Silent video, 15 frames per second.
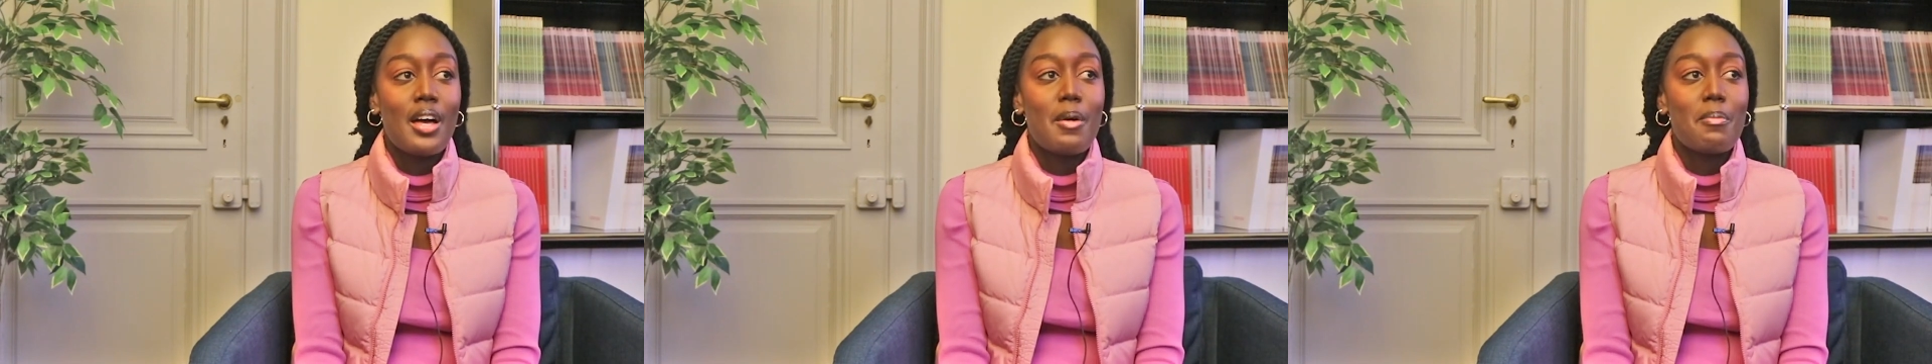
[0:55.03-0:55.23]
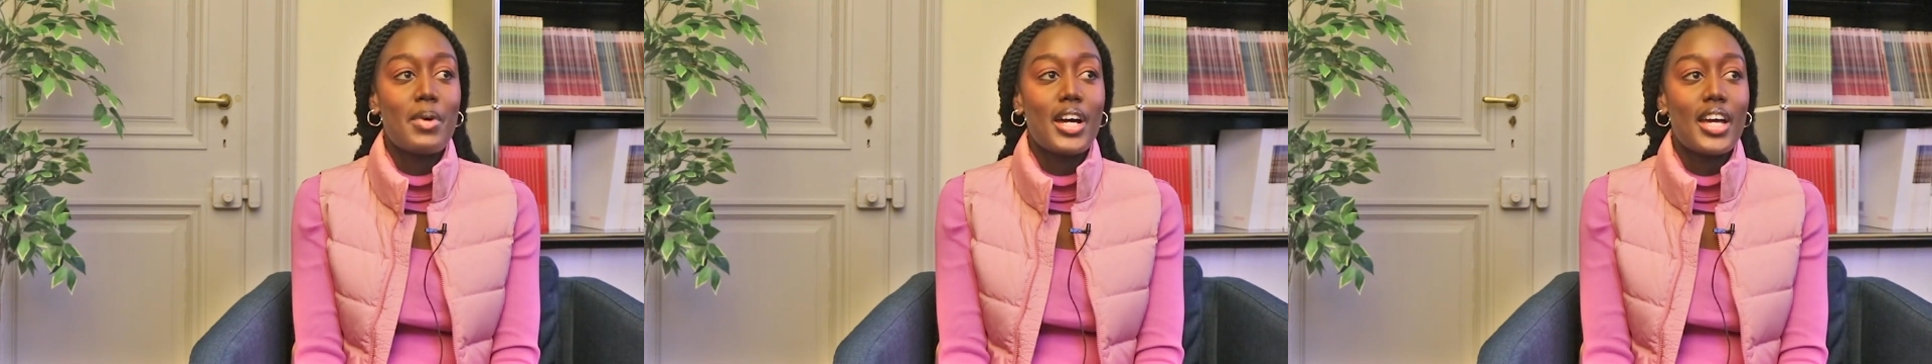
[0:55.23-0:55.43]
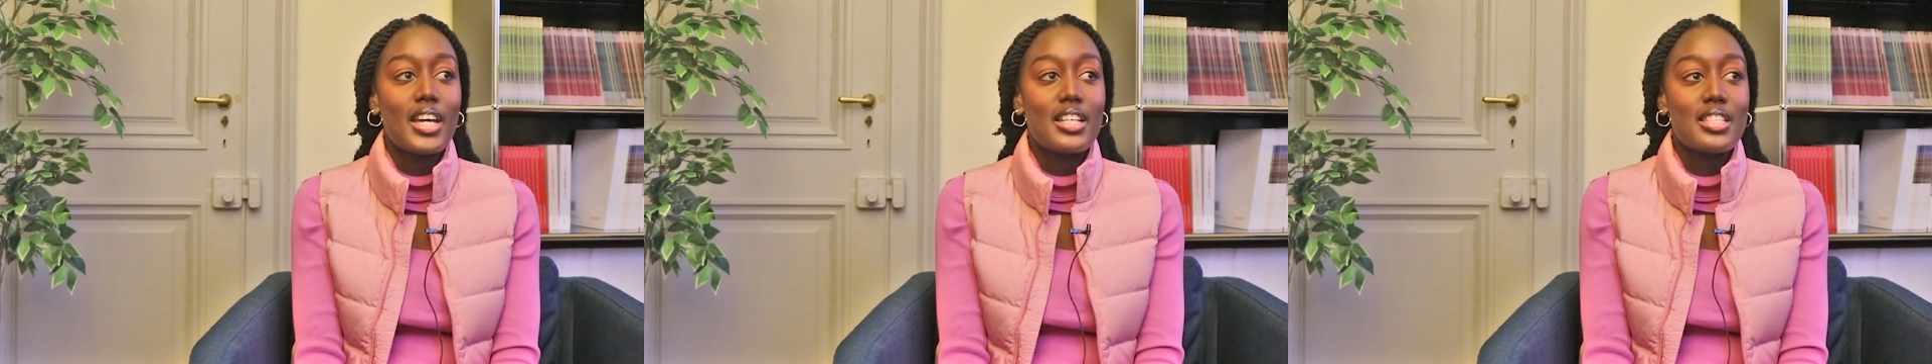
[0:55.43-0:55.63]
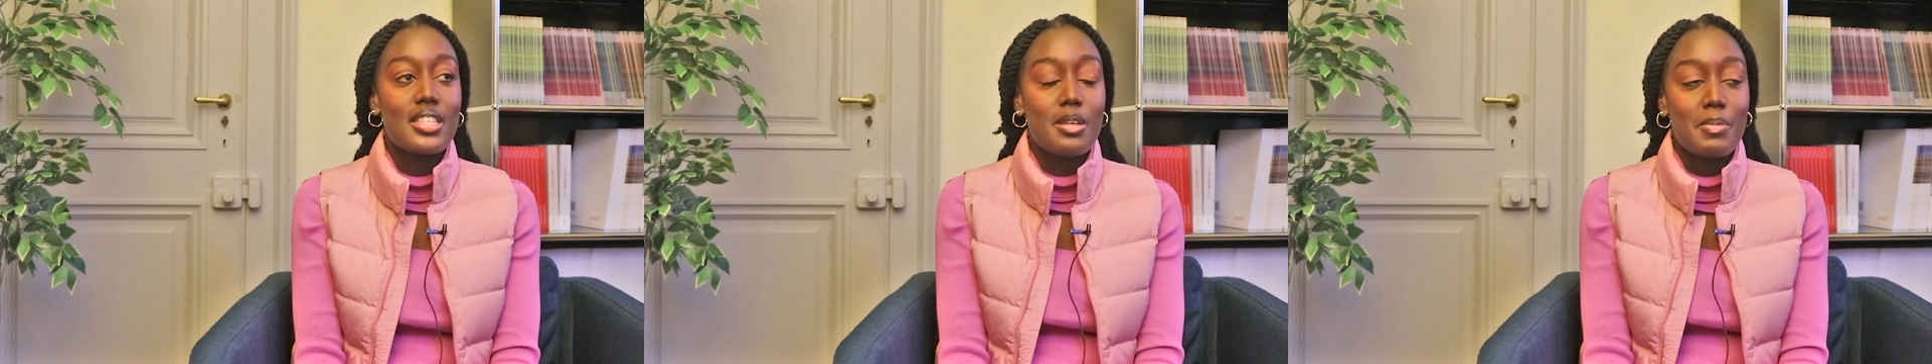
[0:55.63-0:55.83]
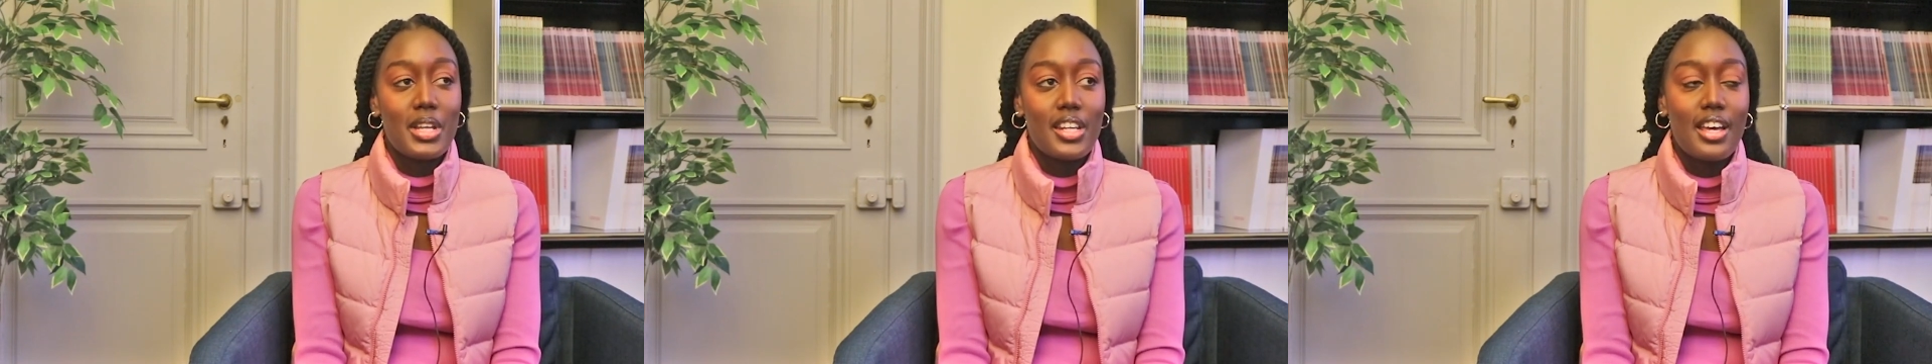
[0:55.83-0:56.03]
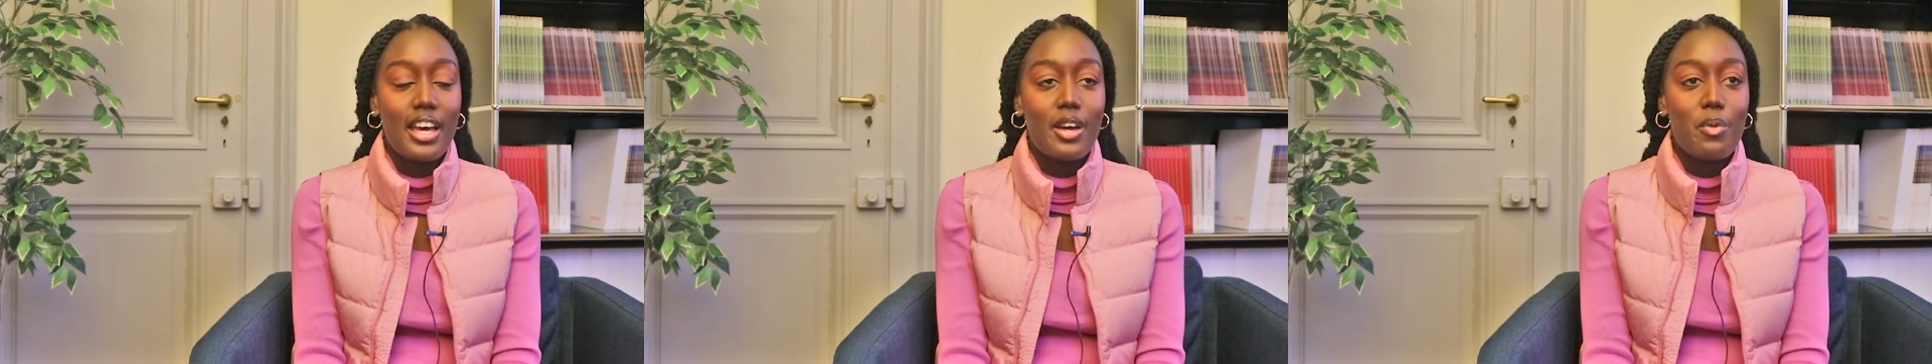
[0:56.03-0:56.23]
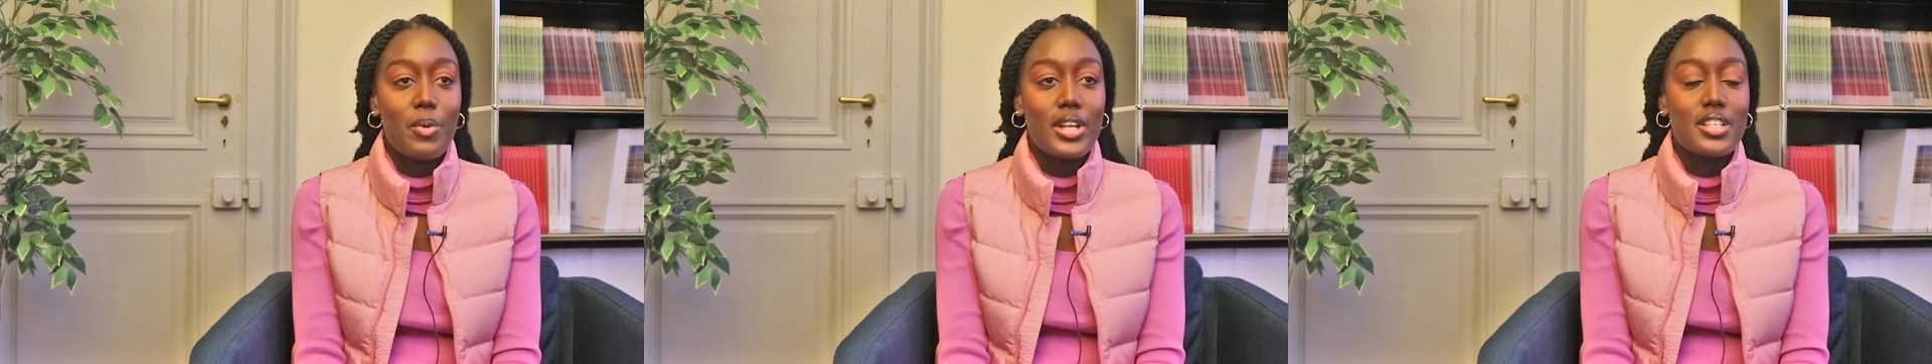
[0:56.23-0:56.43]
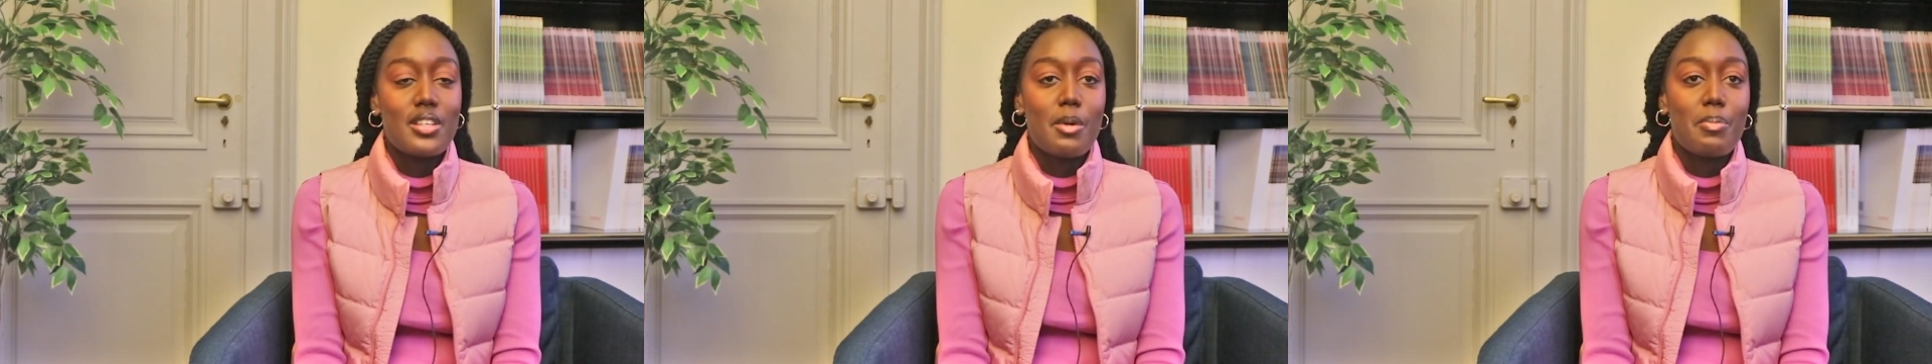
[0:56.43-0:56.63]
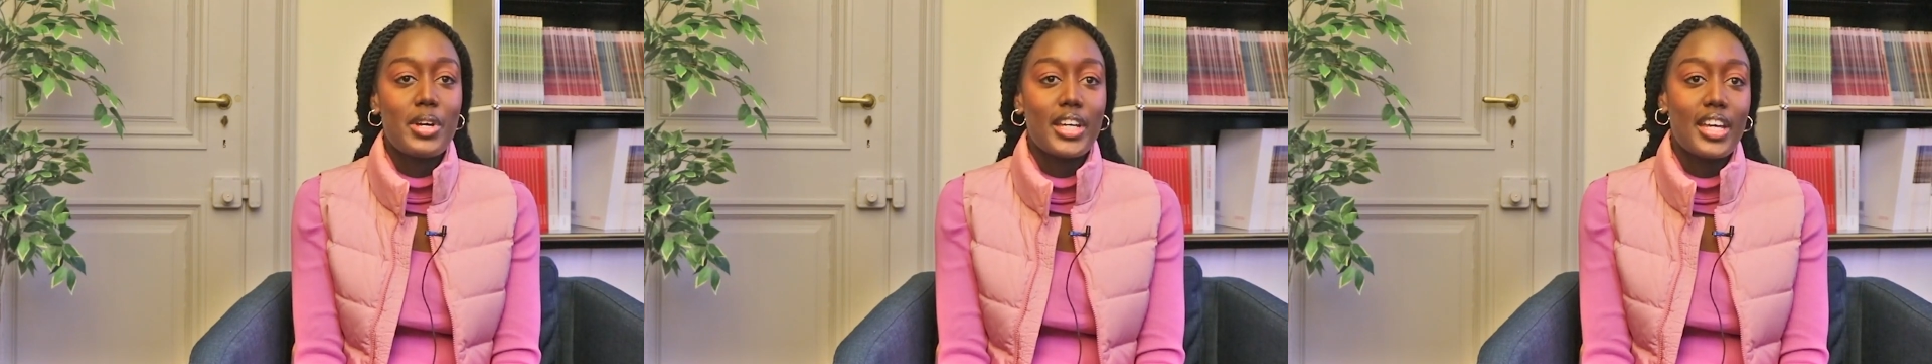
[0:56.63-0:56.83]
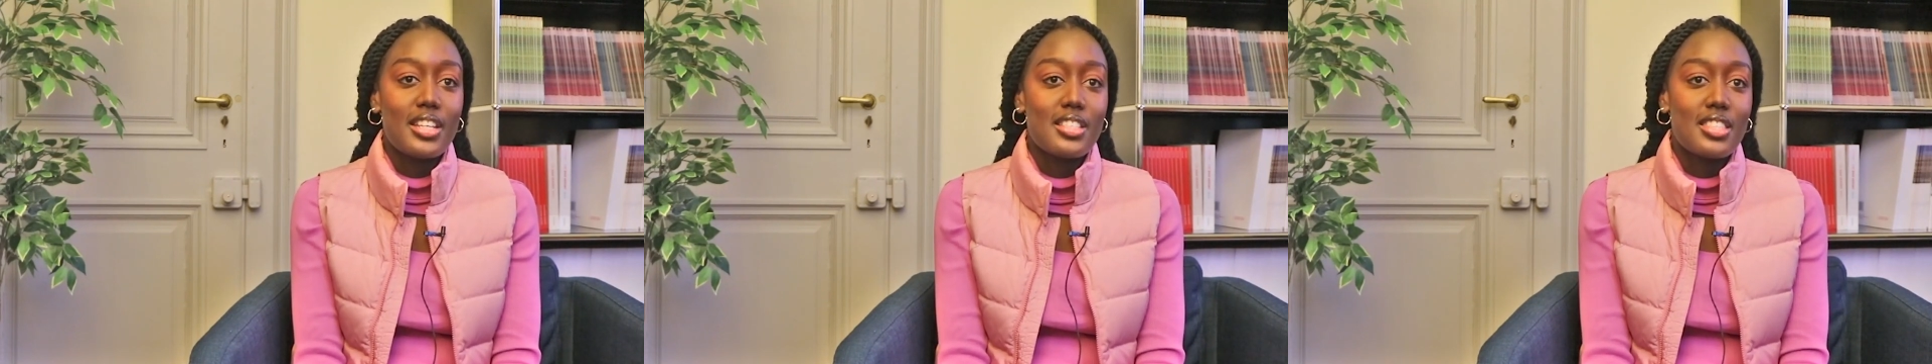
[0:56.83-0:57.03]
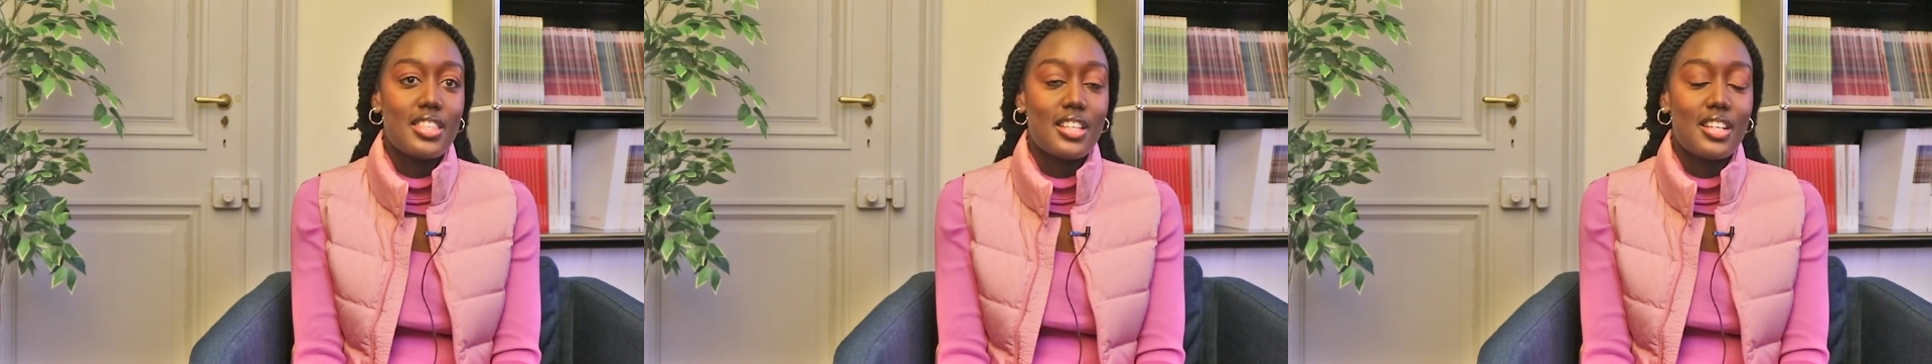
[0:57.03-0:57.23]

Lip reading: My team and I went up against